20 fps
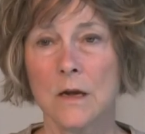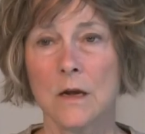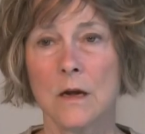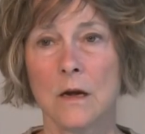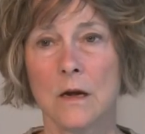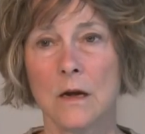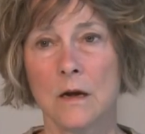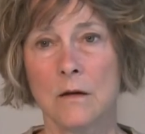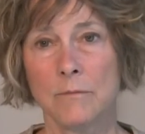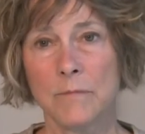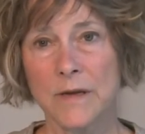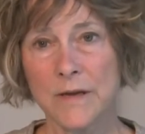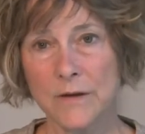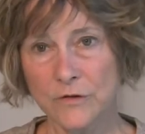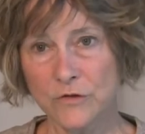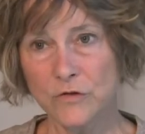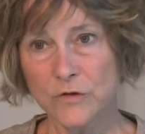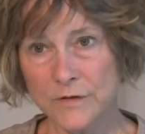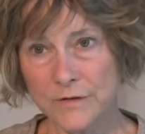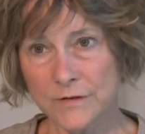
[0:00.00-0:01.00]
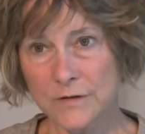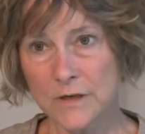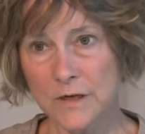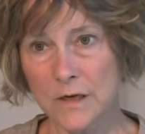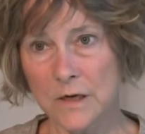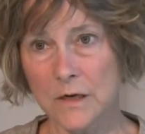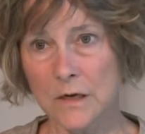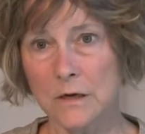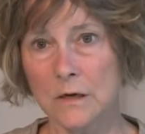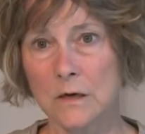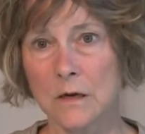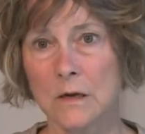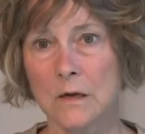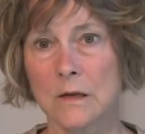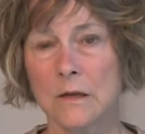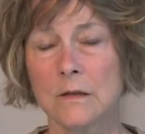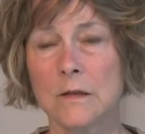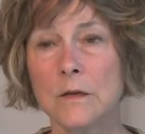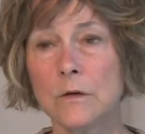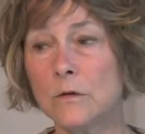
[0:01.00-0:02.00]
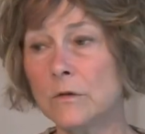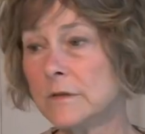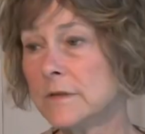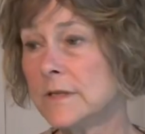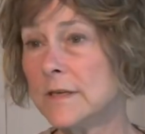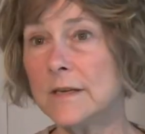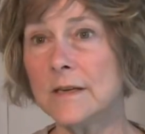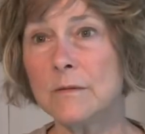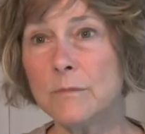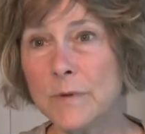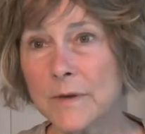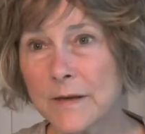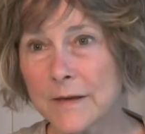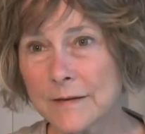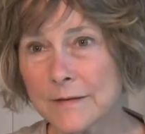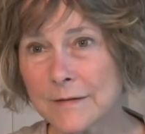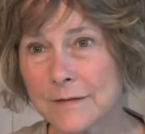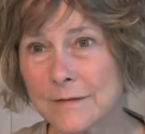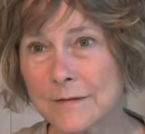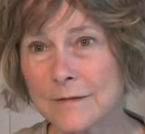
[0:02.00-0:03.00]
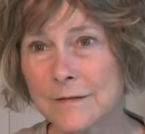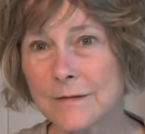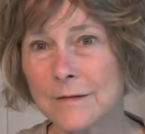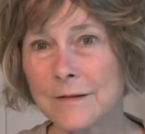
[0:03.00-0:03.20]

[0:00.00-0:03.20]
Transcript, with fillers: um, interesting little tidbits.